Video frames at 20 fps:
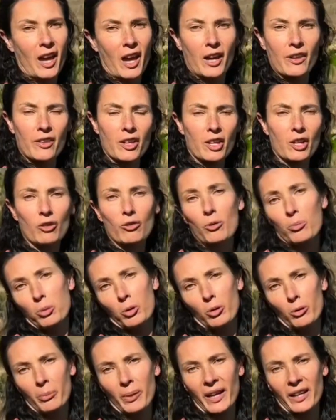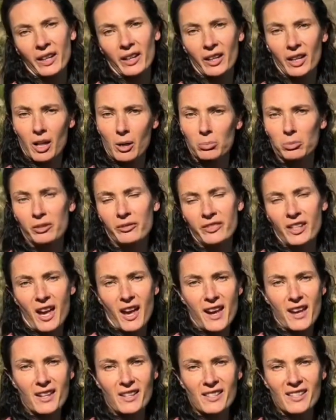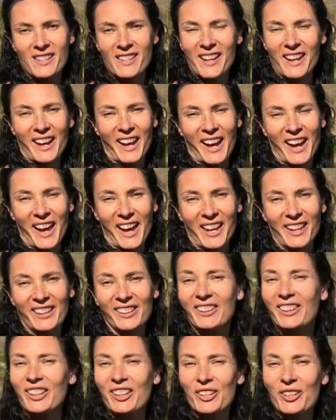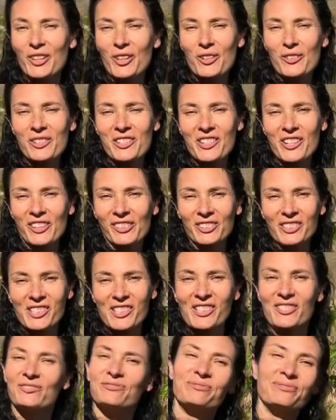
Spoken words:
and then I'll report back in a couple of days and let you know the results.